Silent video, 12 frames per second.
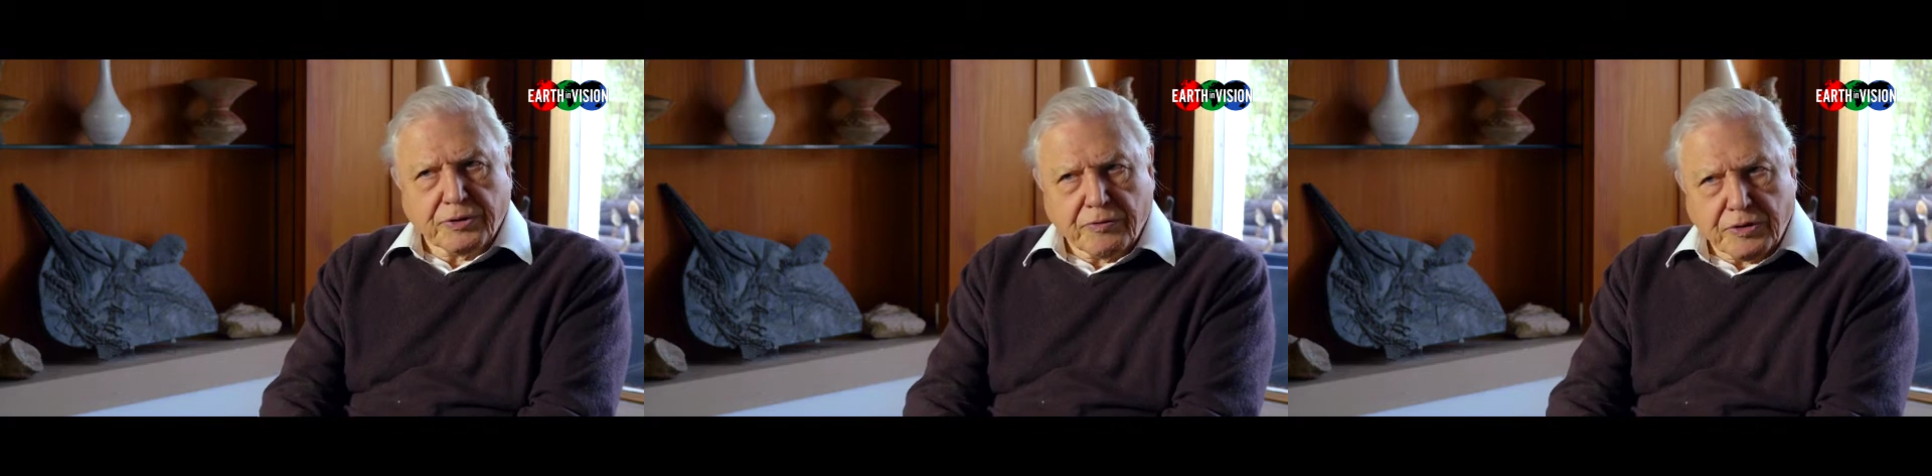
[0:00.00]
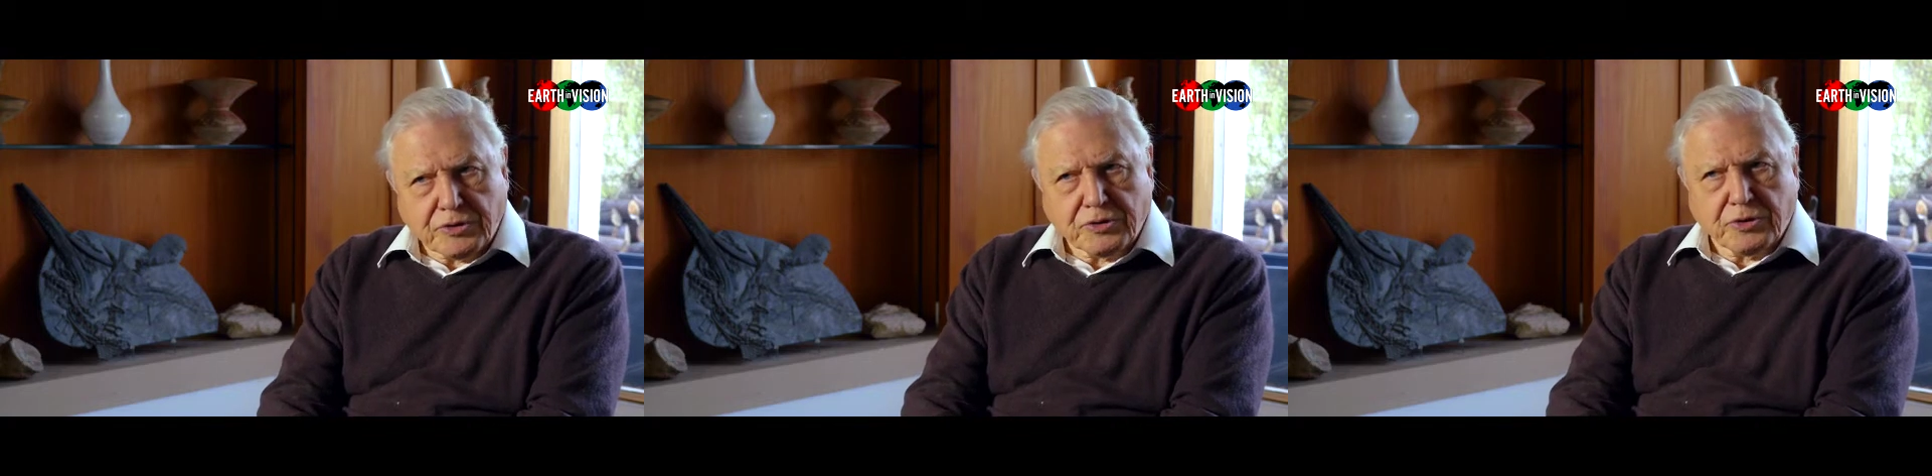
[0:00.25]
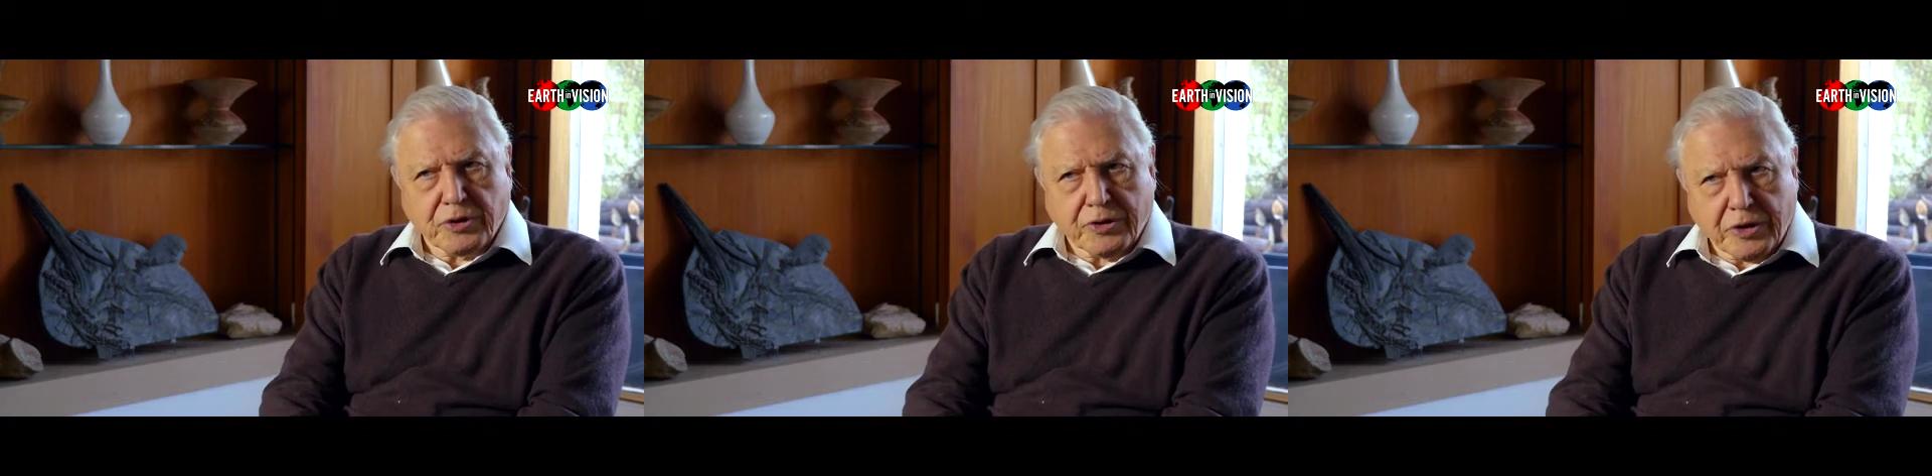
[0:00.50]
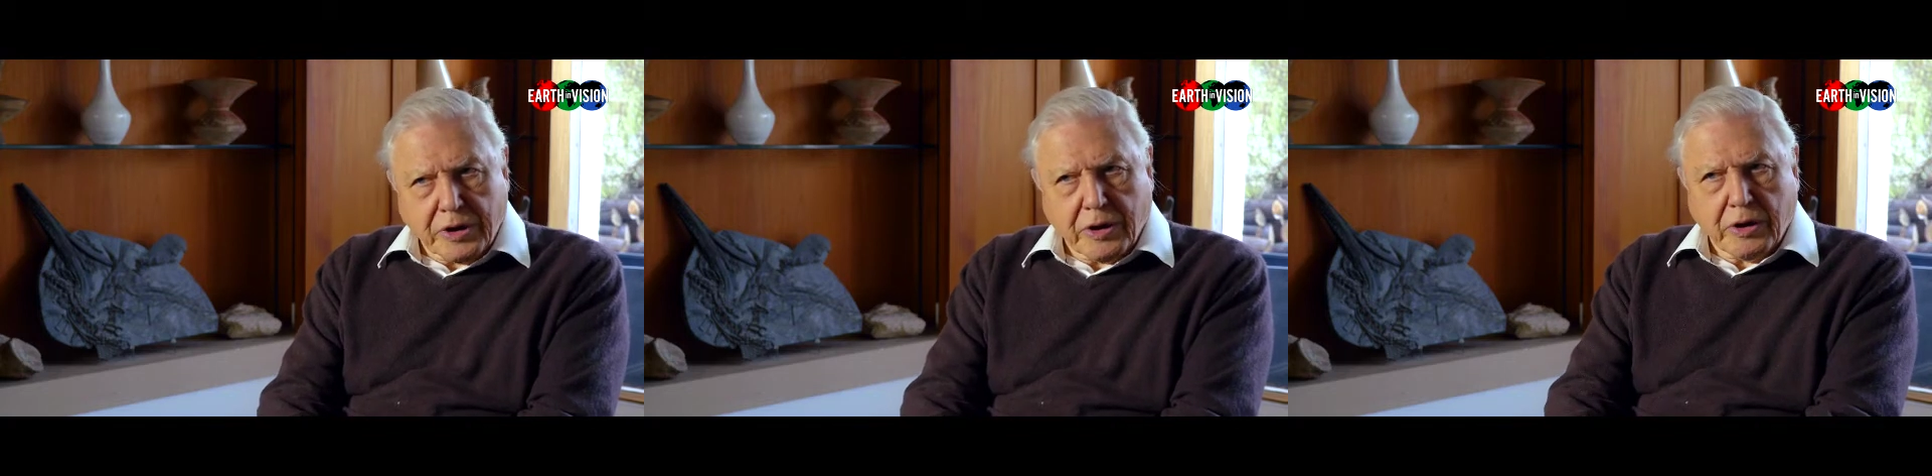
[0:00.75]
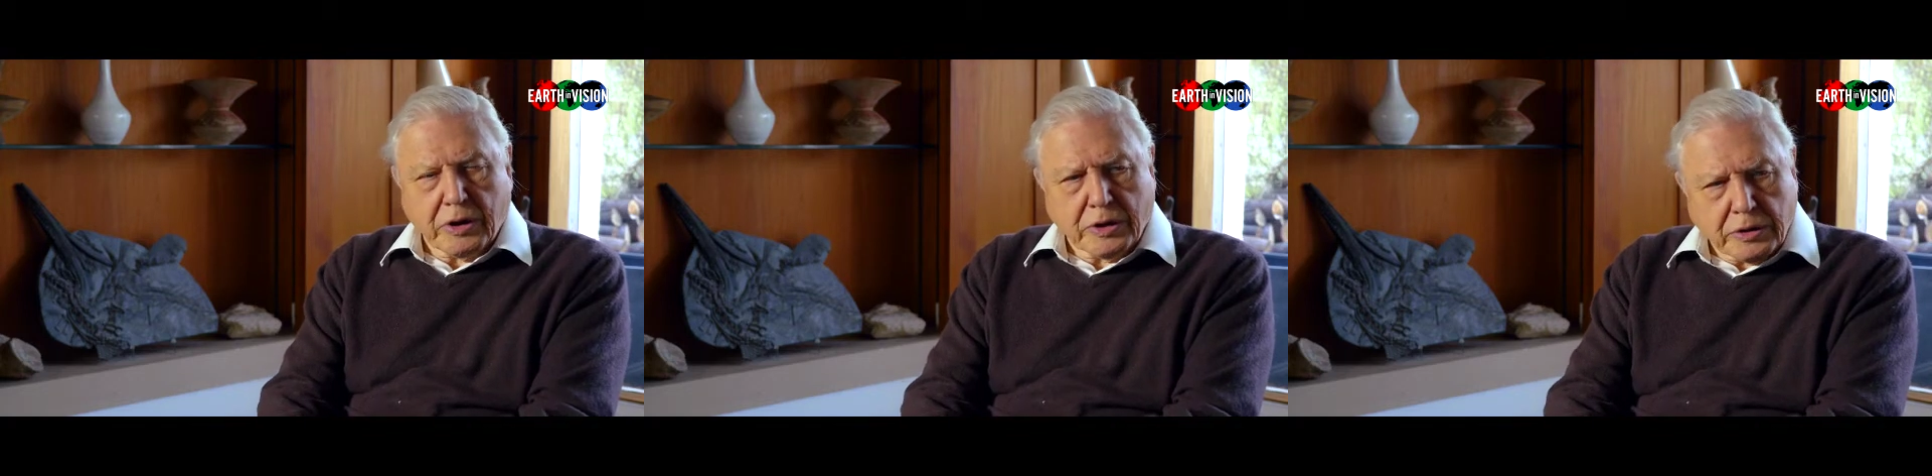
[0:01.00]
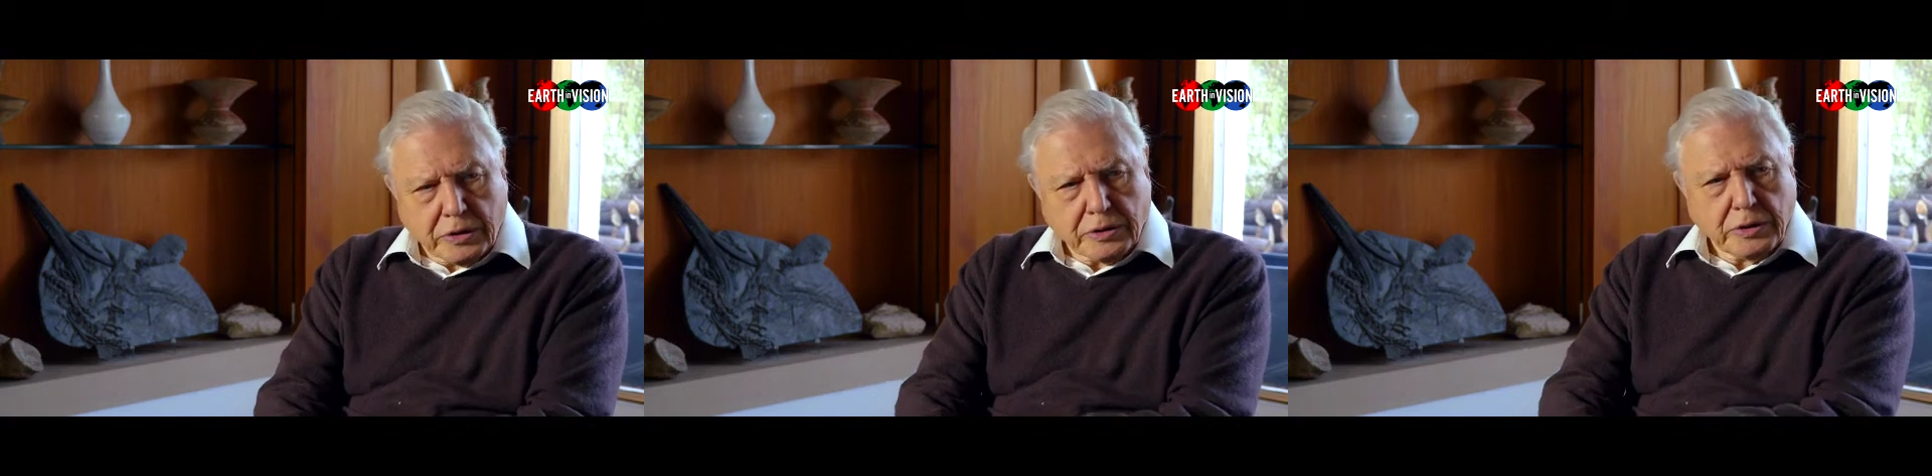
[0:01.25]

of this 13-hour